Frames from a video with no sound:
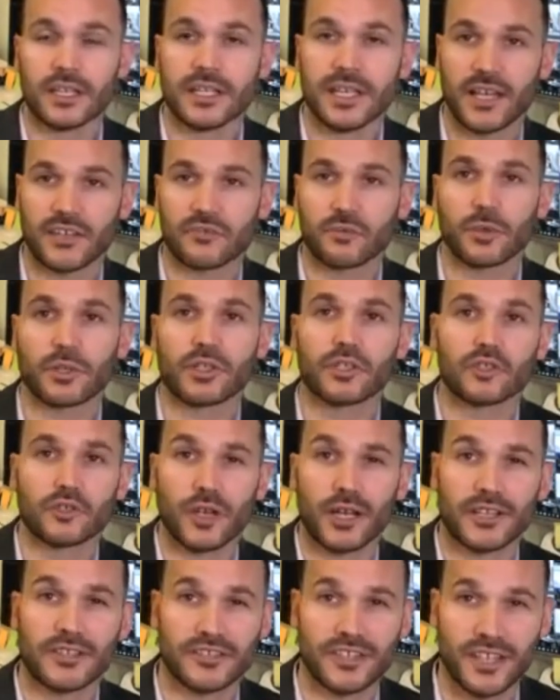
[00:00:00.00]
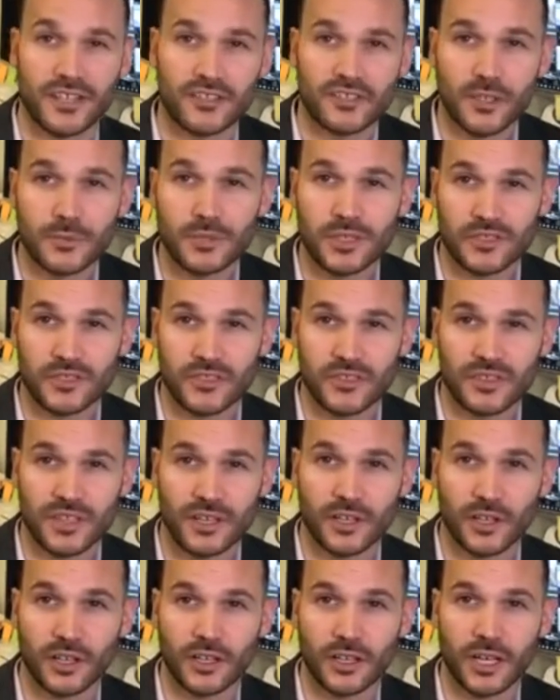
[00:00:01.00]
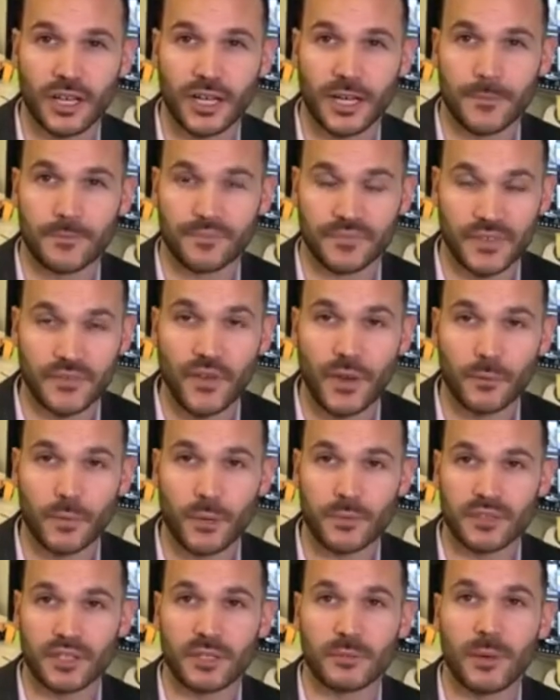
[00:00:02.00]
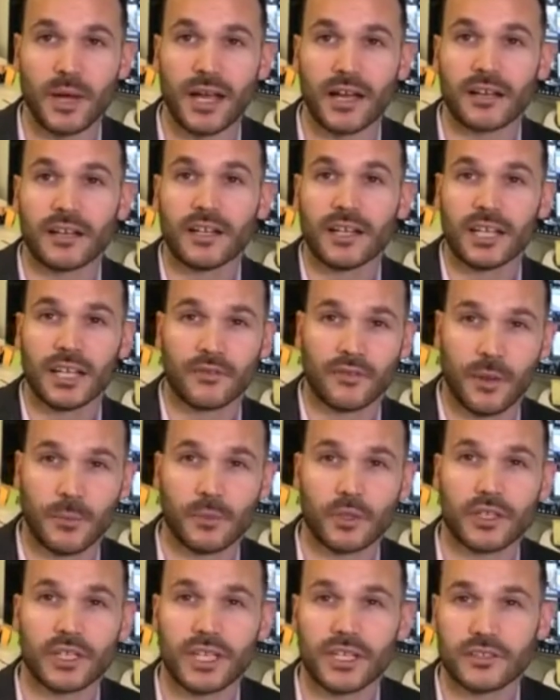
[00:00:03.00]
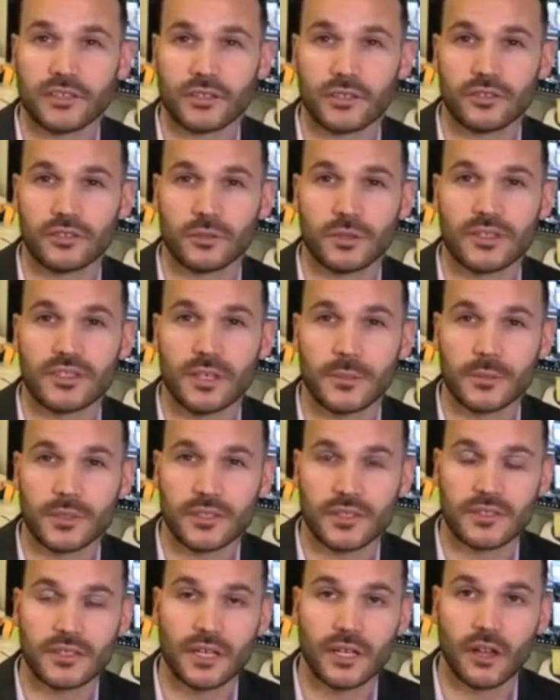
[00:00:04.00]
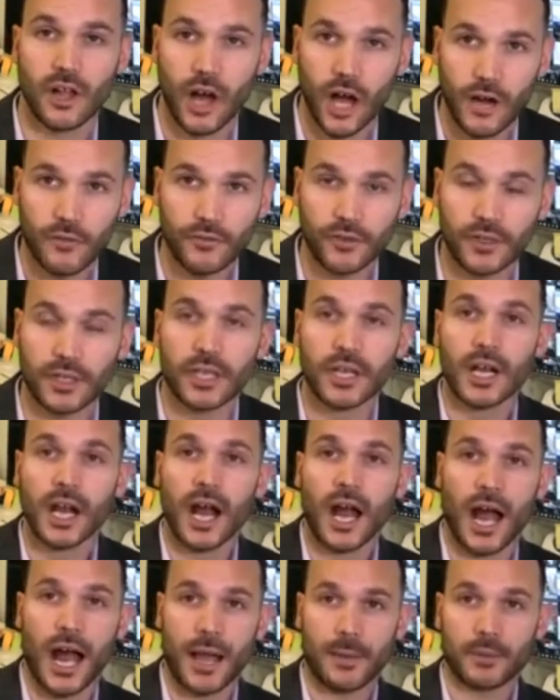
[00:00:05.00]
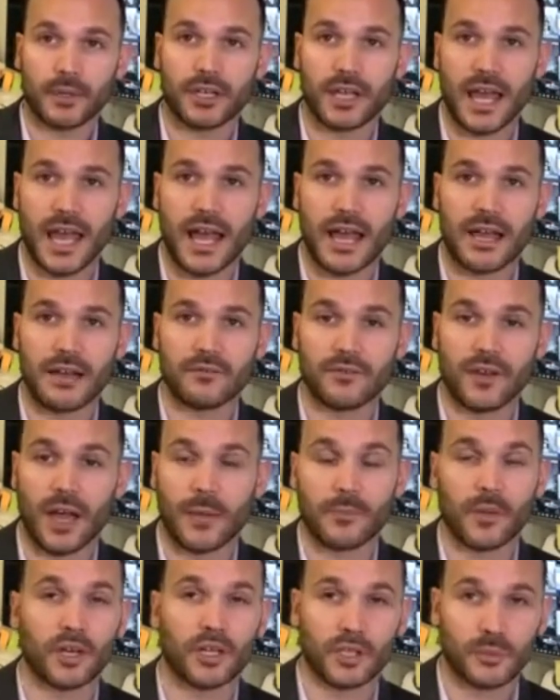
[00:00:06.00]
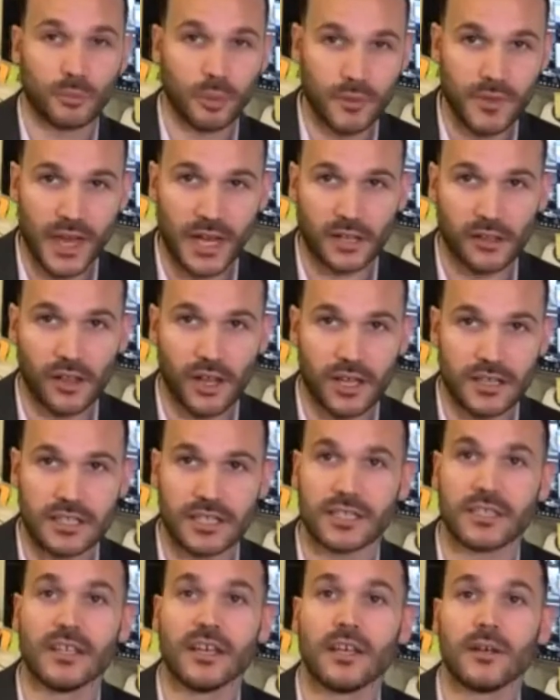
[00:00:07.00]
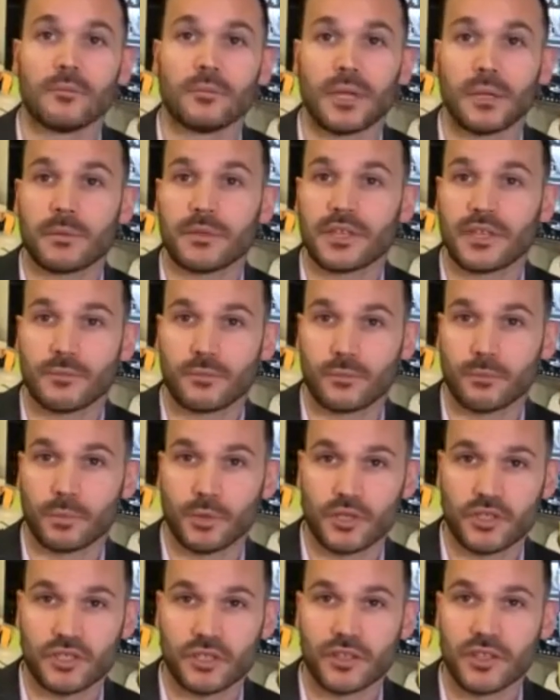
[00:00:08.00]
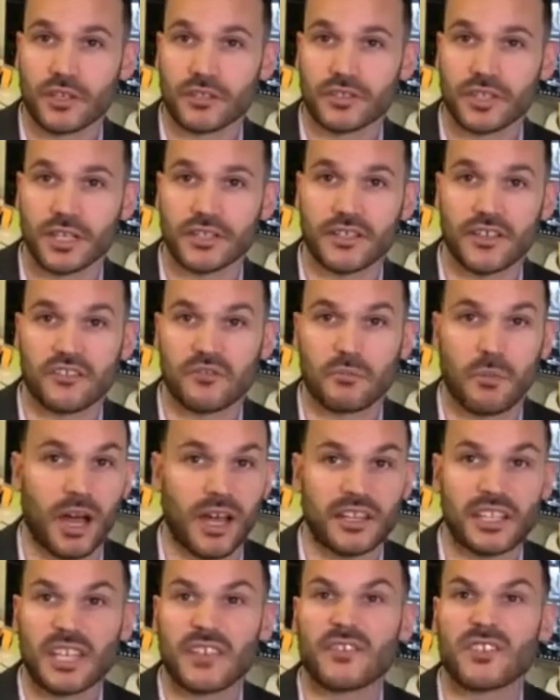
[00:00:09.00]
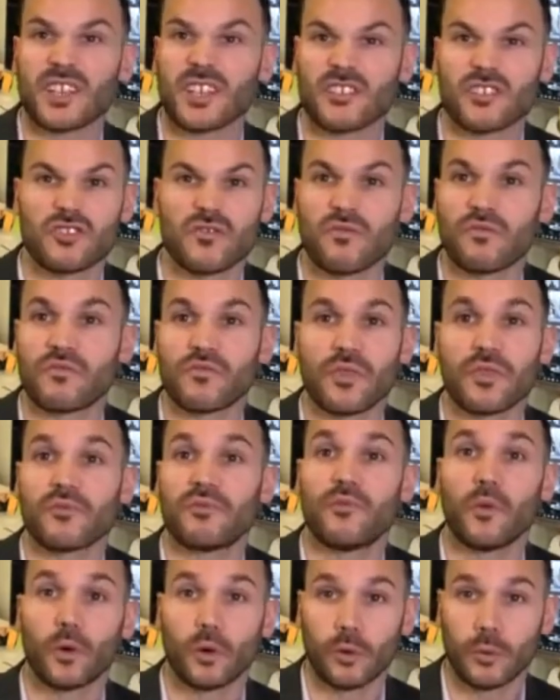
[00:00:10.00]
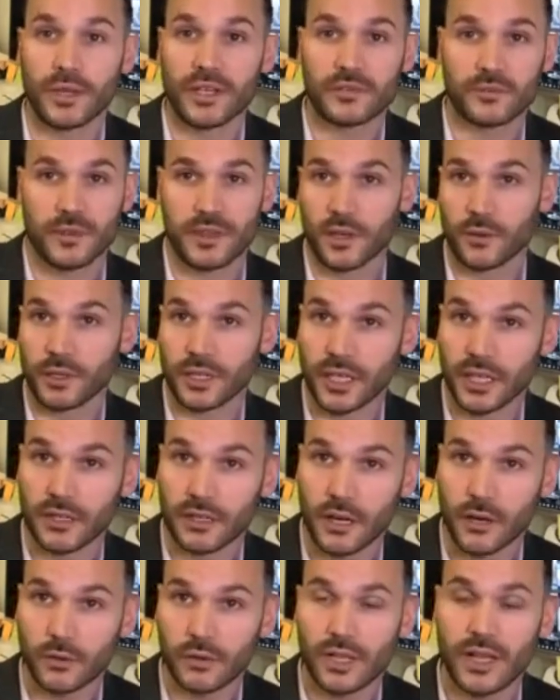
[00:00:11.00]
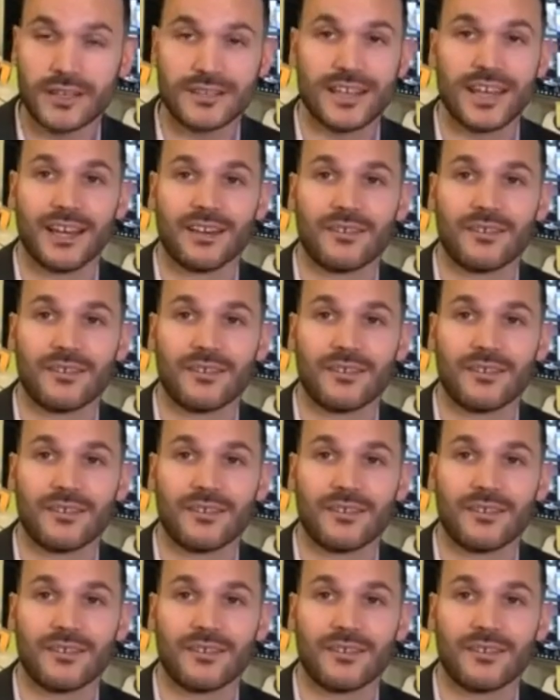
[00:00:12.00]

Yes, we're gonna try to send a subject to sale, if I'm representing a buyer, if I'm looking to do a subject to sale offer, I'm not gonna put that clause in. Maybe the person on the other side doesn't mind giving us 4 weeks without a kick-out clause.